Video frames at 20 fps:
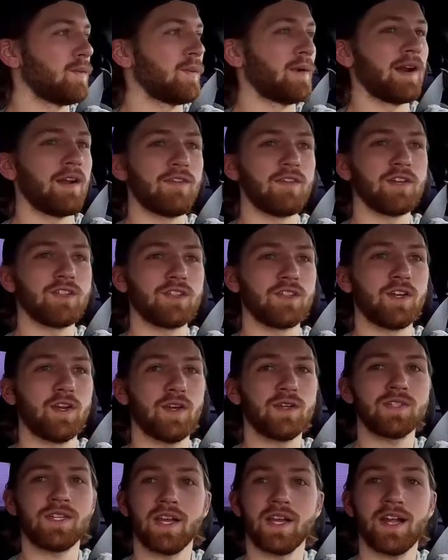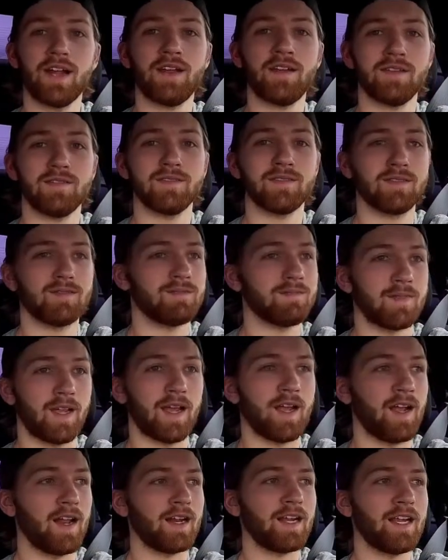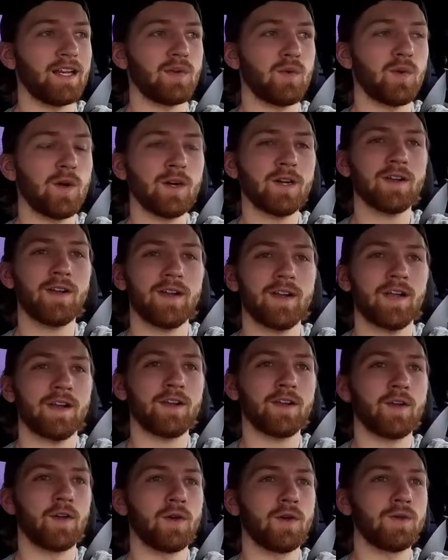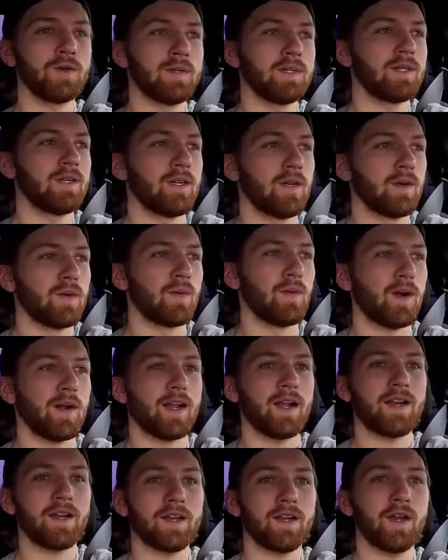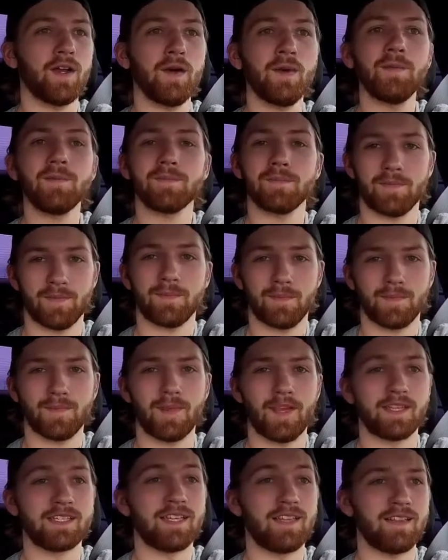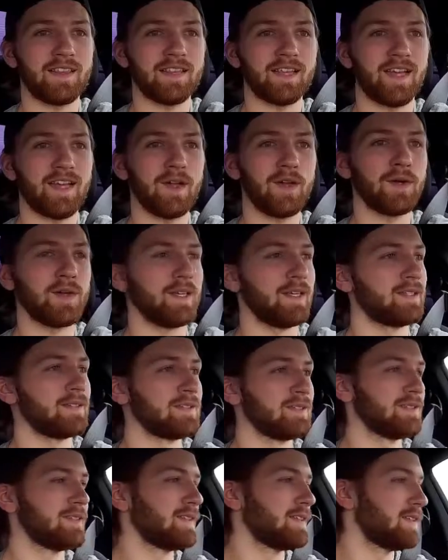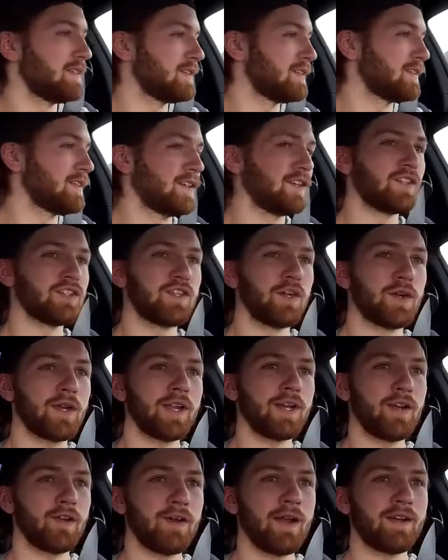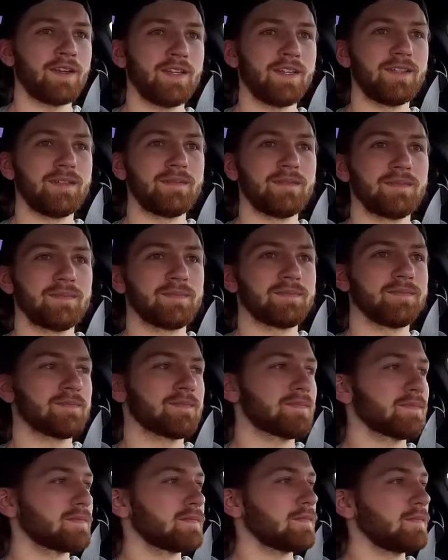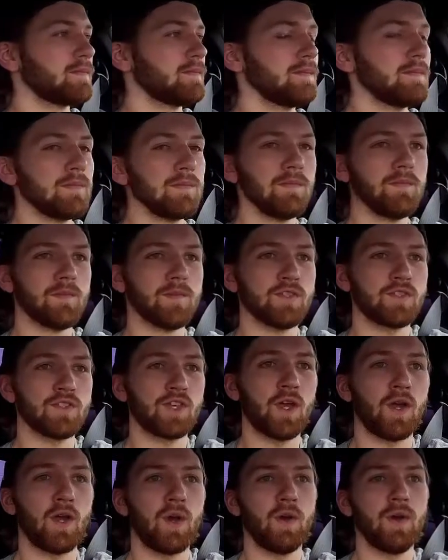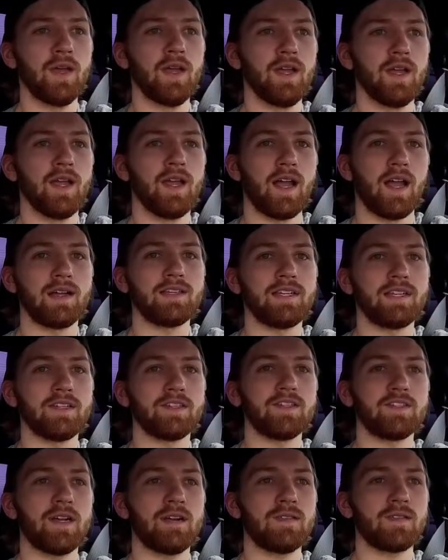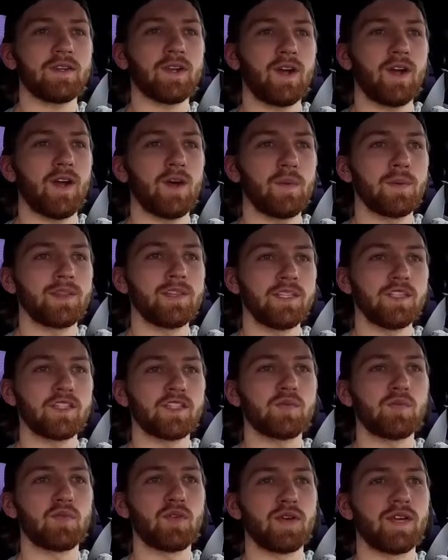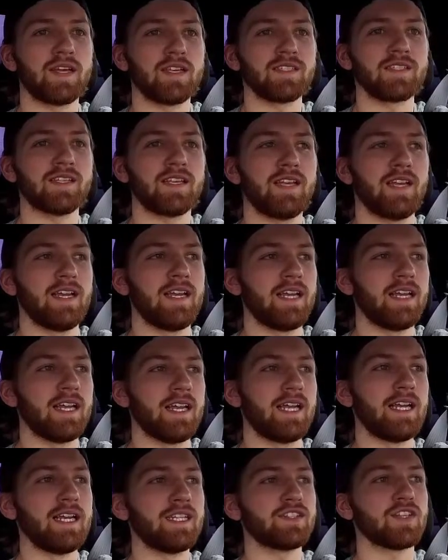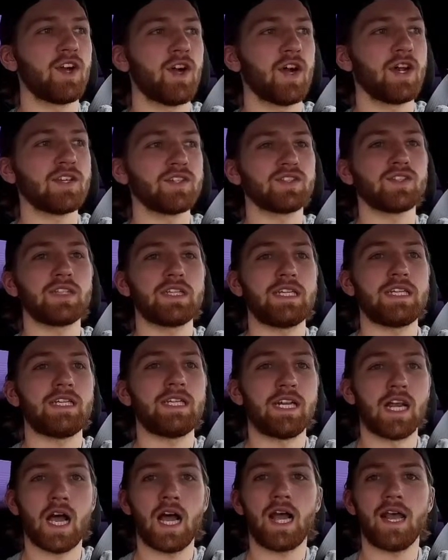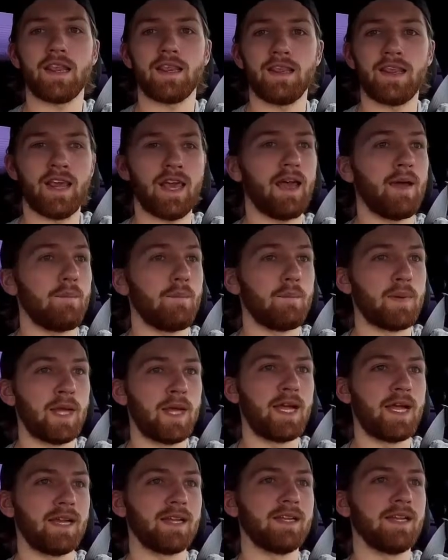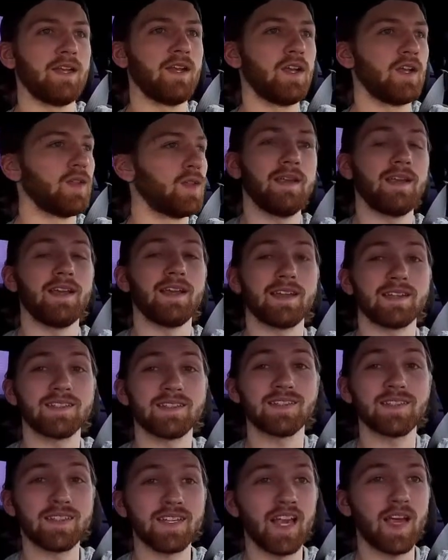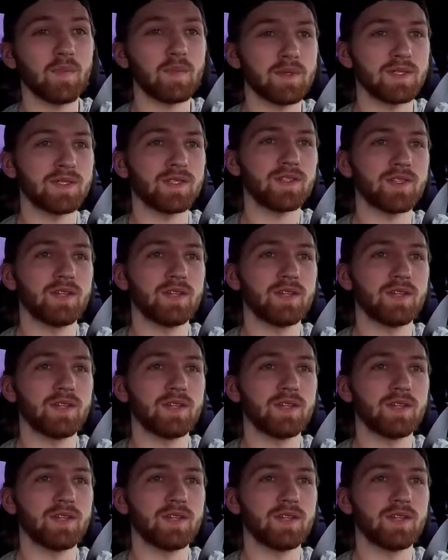whenever it snows and I gotta get to work, I gotta go where I gotta go, I take the Coyote. There's no getting around it. So, I daily drive the car with these springs, and it's honestly not that bad, except